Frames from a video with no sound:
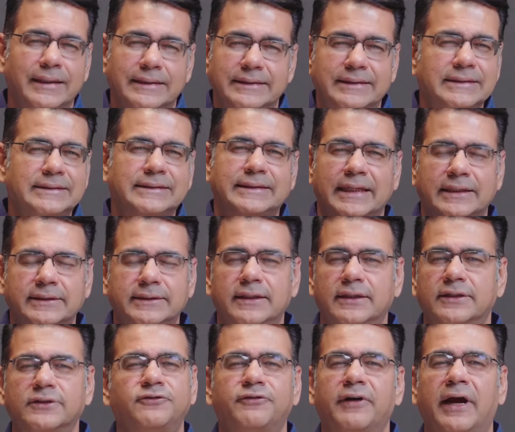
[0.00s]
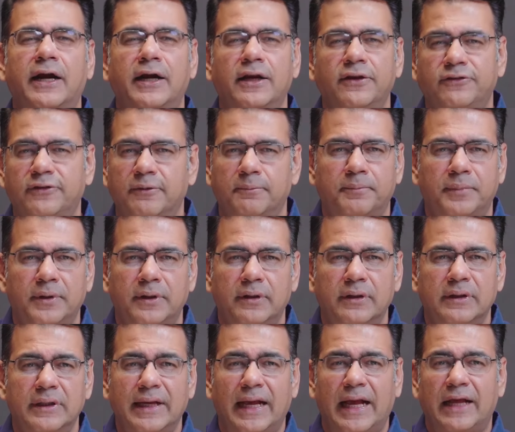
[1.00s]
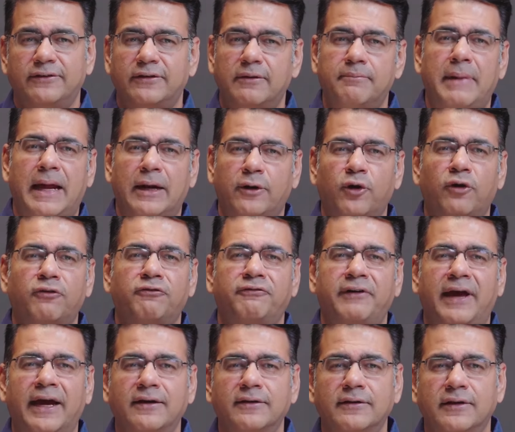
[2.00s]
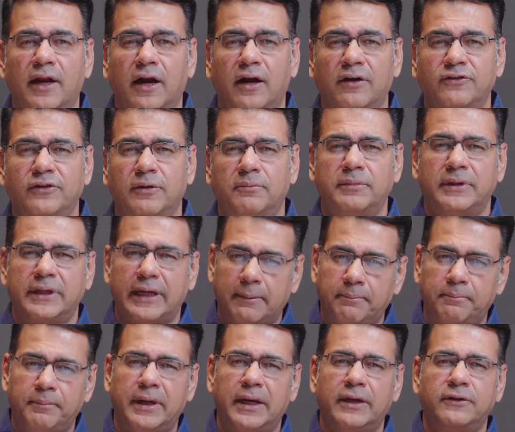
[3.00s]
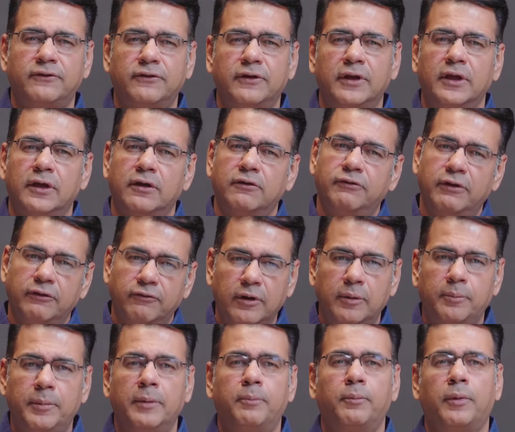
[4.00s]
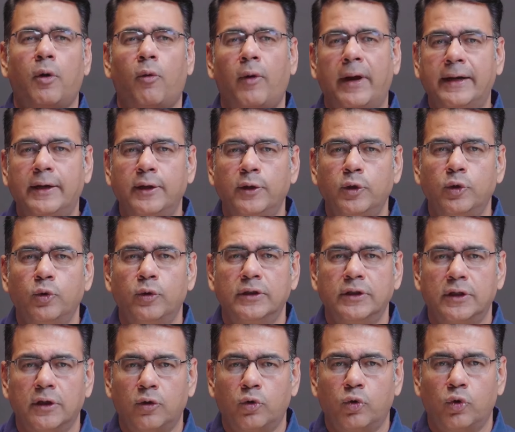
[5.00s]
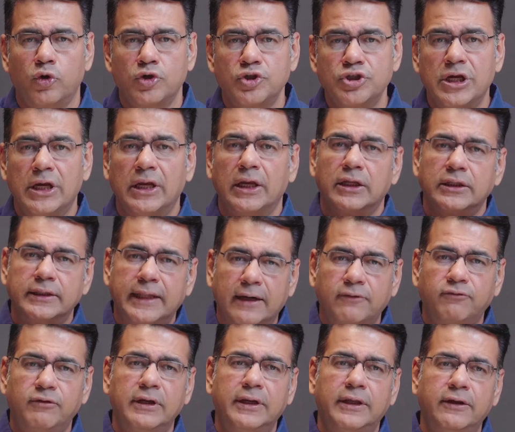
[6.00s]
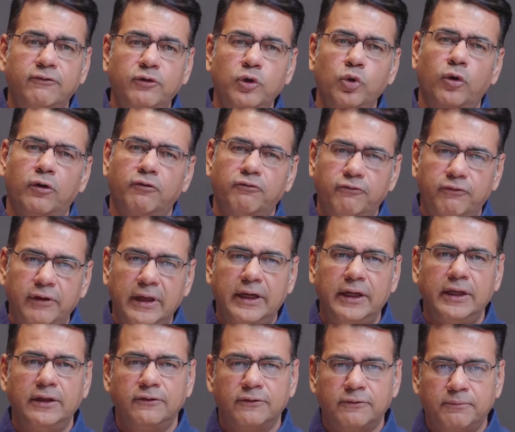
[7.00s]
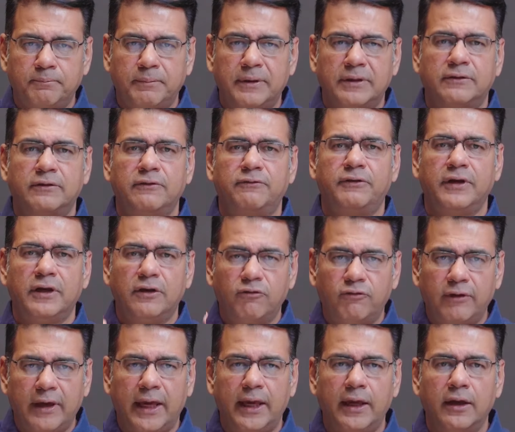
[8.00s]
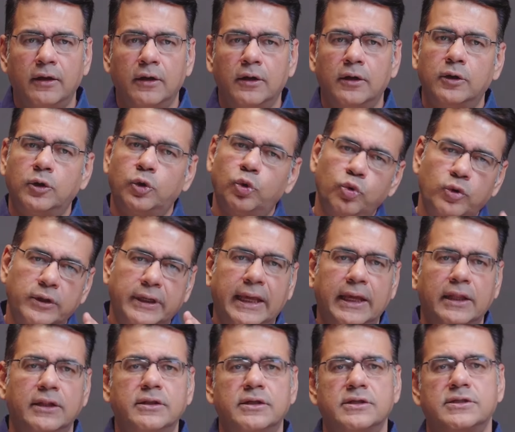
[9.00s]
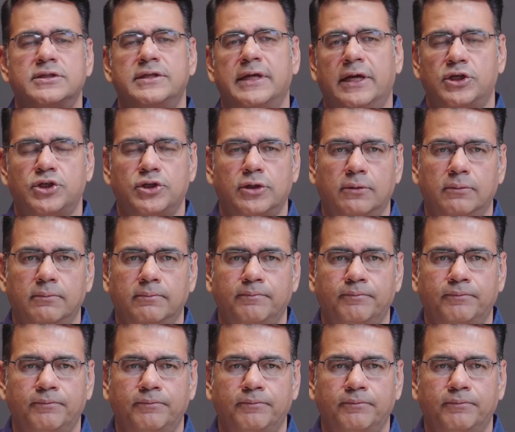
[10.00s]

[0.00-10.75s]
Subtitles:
This section is fairly simple. As a matter of fact, there are some templates we will be providing you in the course that will give you a very specific way to nail this section.